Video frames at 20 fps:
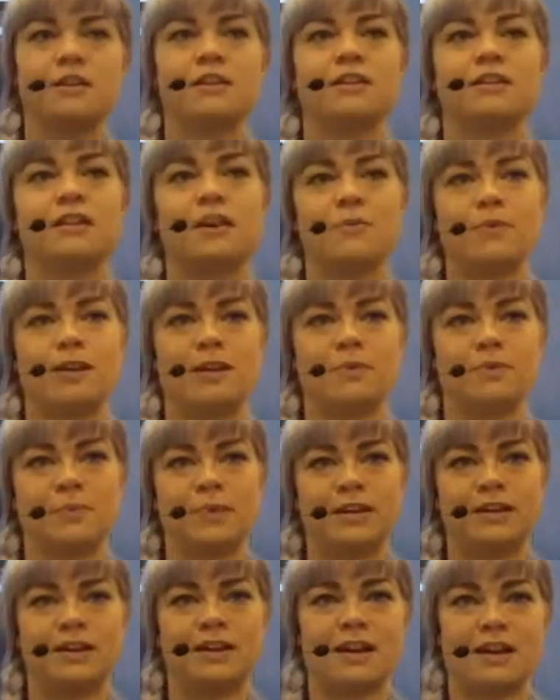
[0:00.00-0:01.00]
And that way
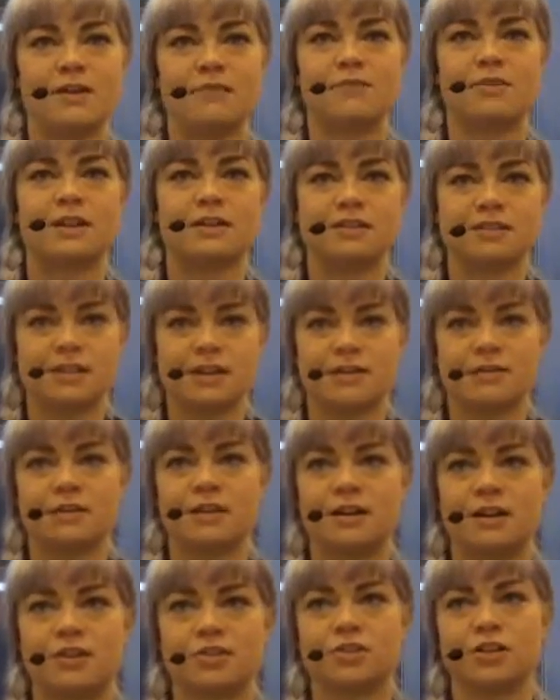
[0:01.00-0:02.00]
we can have that sound
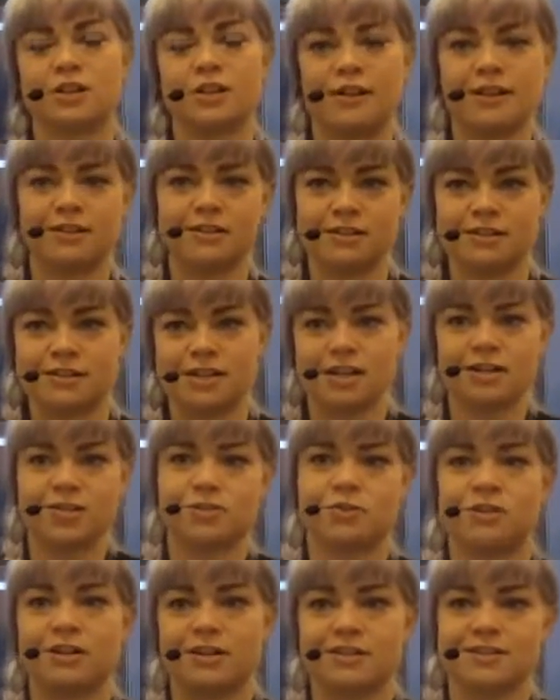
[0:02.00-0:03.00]
that actually like
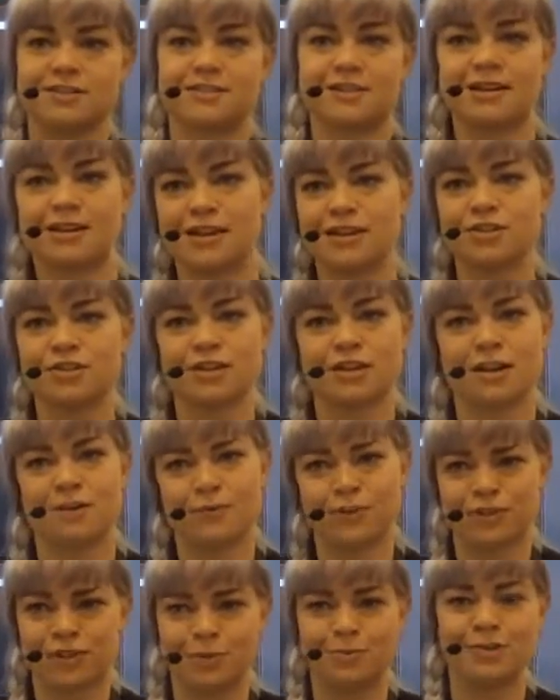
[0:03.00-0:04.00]
contextualizes that engine
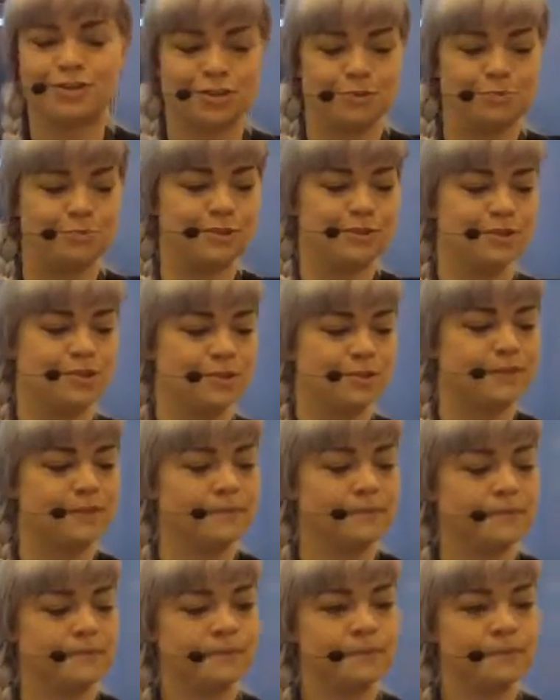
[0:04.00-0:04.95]
every time we jump into it.